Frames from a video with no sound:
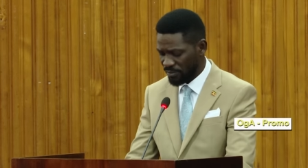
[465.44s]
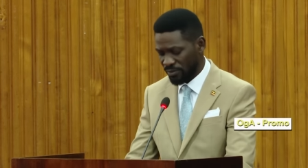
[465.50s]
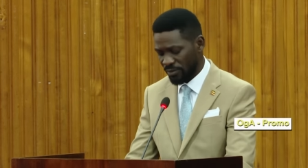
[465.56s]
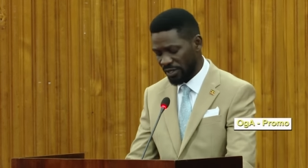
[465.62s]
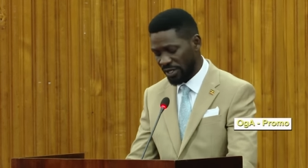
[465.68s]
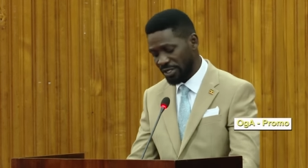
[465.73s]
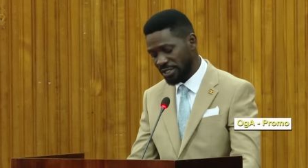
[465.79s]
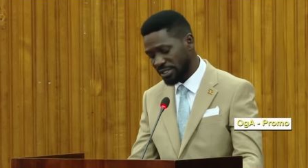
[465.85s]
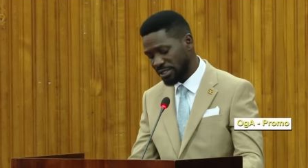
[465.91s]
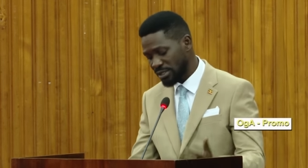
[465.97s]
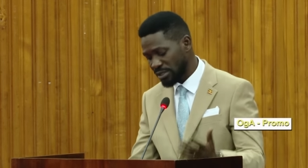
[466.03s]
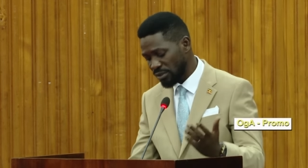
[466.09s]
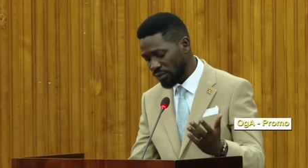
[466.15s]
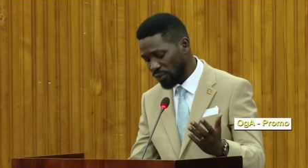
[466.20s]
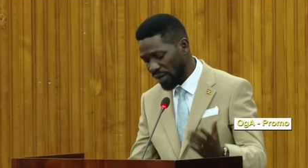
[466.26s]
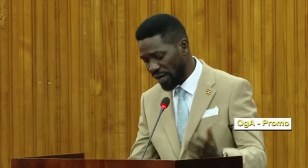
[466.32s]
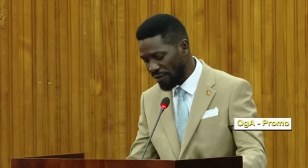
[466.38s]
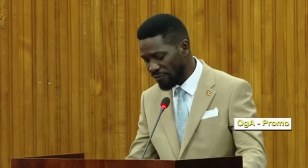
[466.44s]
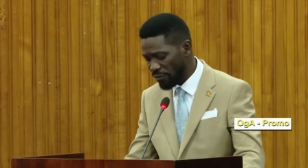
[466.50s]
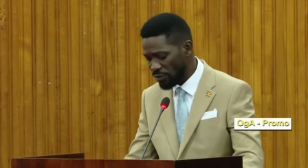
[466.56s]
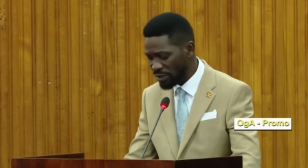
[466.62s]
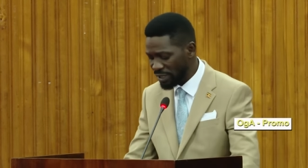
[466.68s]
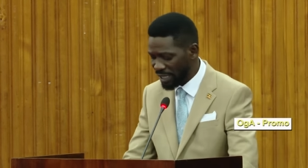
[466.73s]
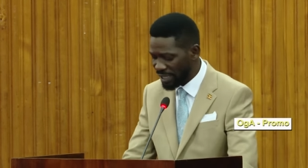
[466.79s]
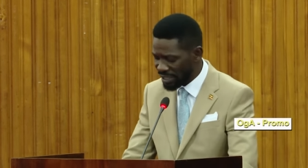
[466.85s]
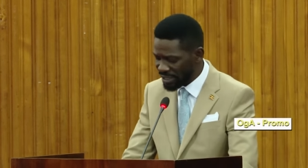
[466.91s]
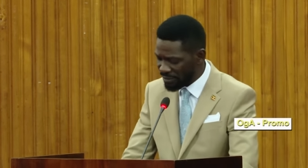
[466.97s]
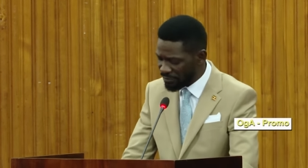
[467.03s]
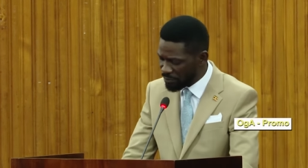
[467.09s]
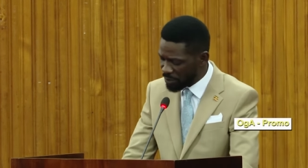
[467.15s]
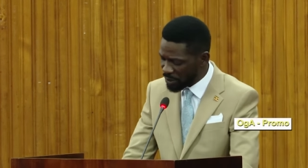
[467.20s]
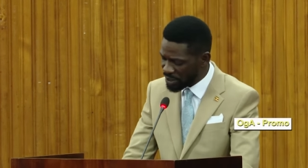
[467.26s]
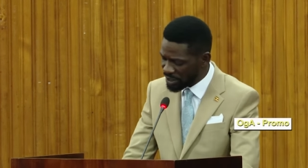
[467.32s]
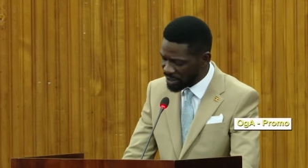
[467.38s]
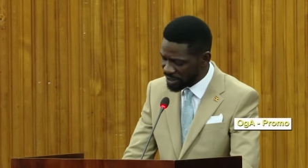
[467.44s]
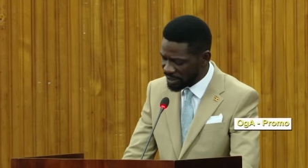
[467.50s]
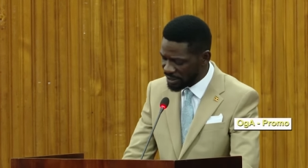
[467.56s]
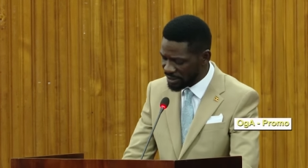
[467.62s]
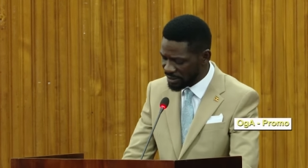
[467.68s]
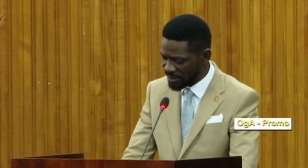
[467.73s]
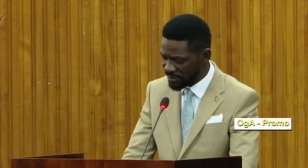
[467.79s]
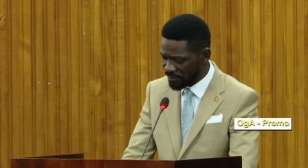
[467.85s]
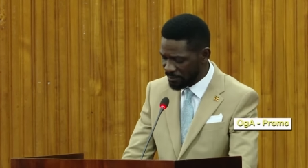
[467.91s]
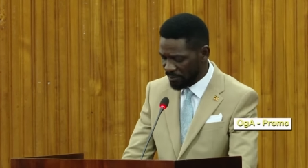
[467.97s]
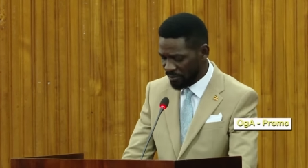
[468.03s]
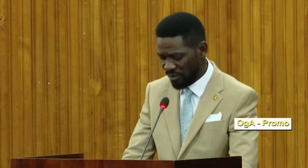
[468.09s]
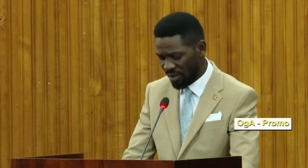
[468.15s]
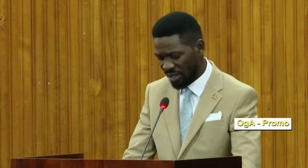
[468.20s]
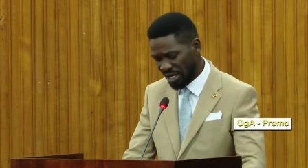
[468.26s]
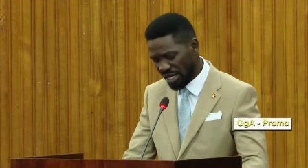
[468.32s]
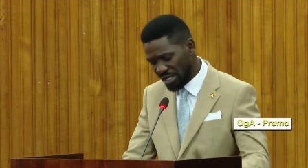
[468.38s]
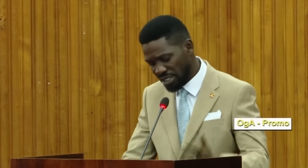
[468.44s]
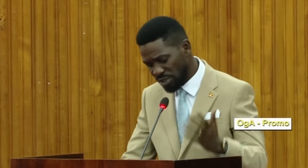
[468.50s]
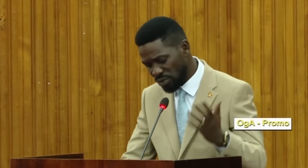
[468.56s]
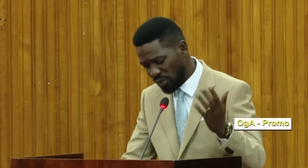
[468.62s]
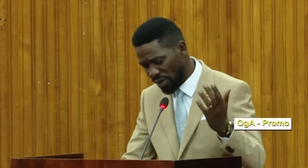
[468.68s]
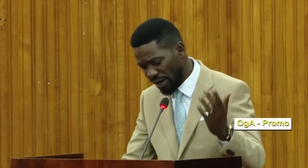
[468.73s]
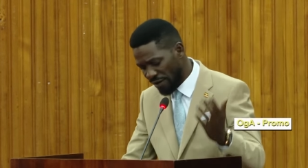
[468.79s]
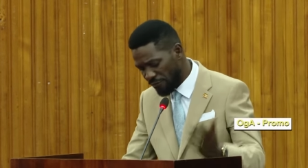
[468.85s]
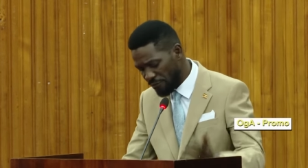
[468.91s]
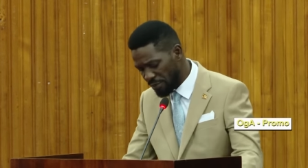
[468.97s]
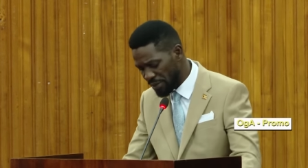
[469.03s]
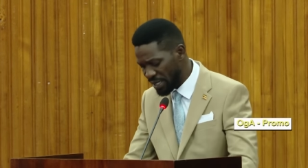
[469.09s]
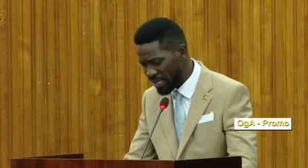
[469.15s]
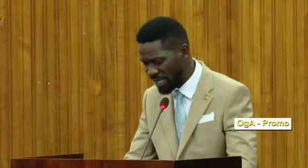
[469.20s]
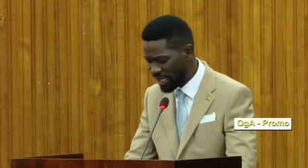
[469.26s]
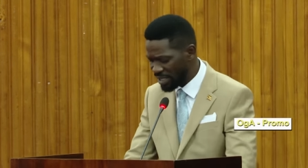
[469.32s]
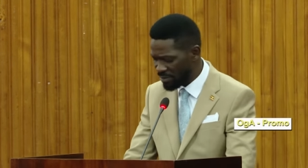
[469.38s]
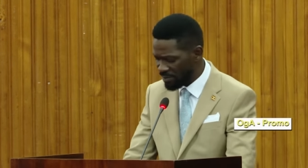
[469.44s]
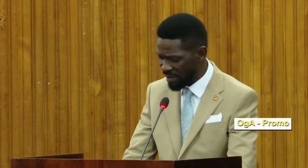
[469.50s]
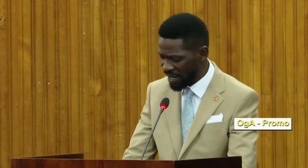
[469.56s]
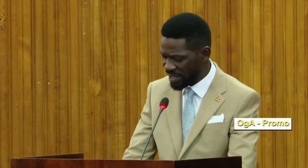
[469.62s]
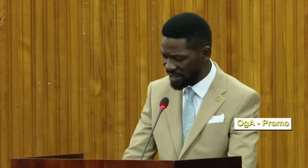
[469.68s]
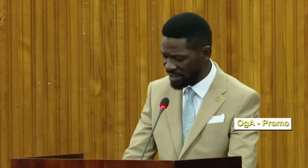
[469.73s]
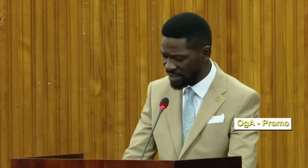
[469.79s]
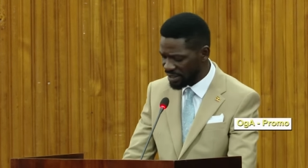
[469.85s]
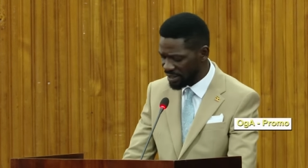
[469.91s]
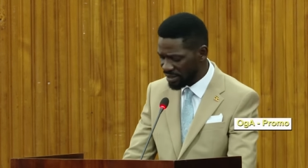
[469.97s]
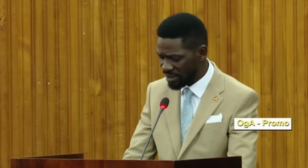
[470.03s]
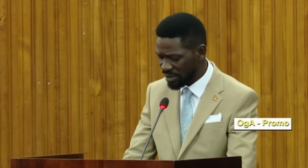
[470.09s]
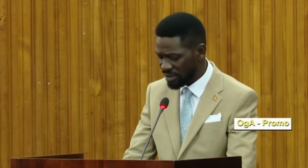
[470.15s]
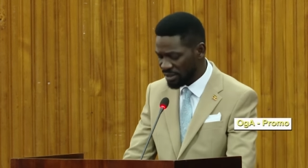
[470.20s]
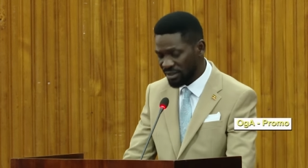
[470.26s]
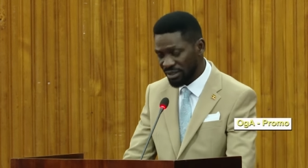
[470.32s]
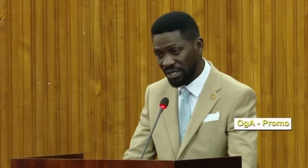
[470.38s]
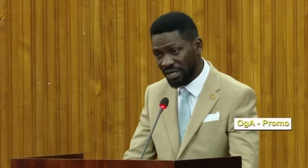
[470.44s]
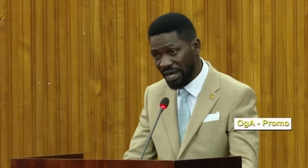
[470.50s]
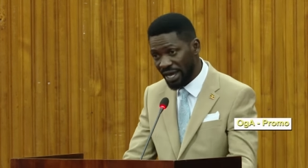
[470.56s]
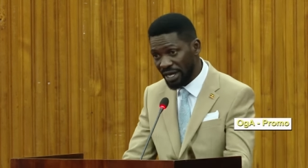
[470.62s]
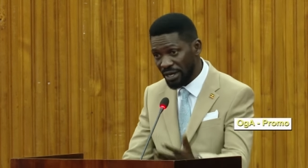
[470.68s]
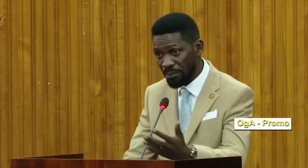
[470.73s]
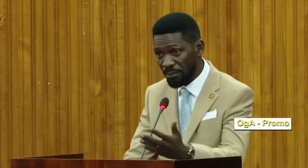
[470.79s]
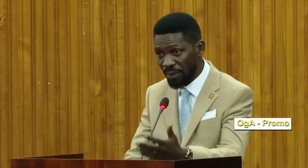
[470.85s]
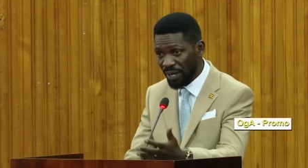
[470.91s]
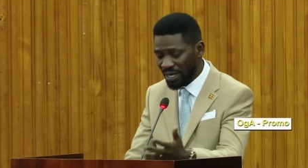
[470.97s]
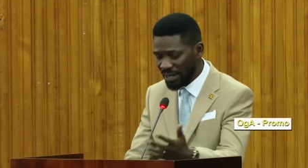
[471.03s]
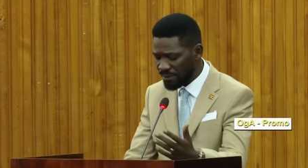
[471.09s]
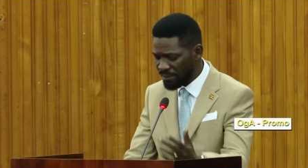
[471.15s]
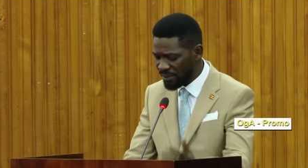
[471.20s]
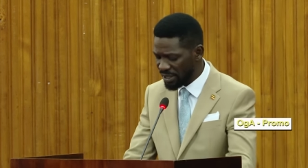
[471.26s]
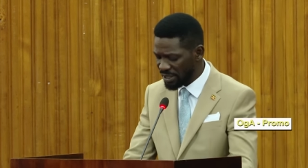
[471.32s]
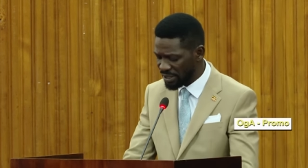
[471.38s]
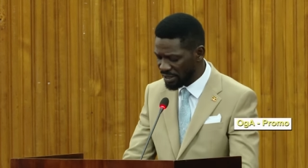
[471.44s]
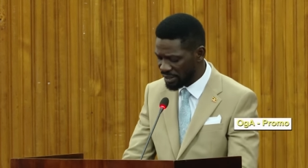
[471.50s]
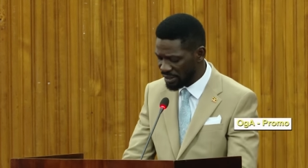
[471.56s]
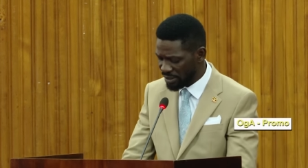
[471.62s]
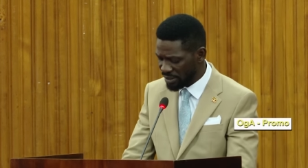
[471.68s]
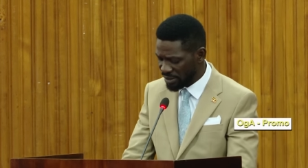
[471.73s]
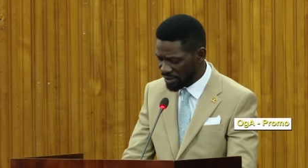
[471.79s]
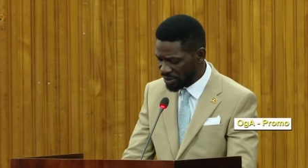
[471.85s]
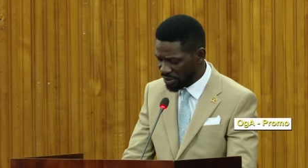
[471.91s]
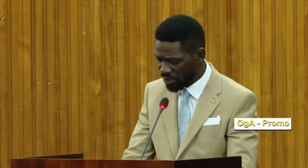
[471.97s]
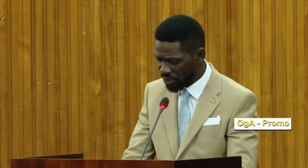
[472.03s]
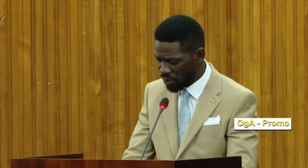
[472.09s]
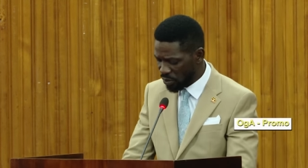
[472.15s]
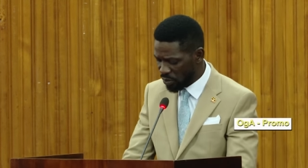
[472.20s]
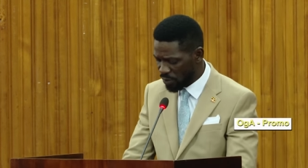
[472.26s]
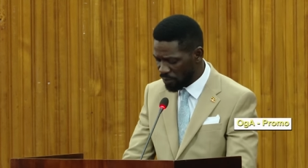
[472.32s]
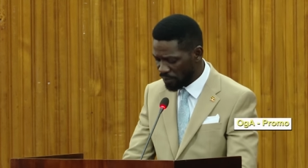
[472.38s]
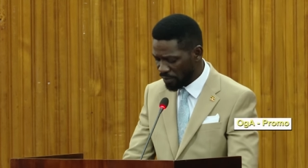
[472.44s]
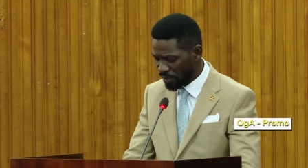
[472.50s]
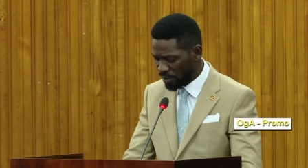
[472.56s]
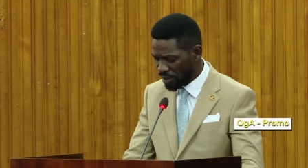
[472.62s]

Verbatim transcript: Yes, we have alternative policies. Yes, we have brilliant minds here in parliament, you know,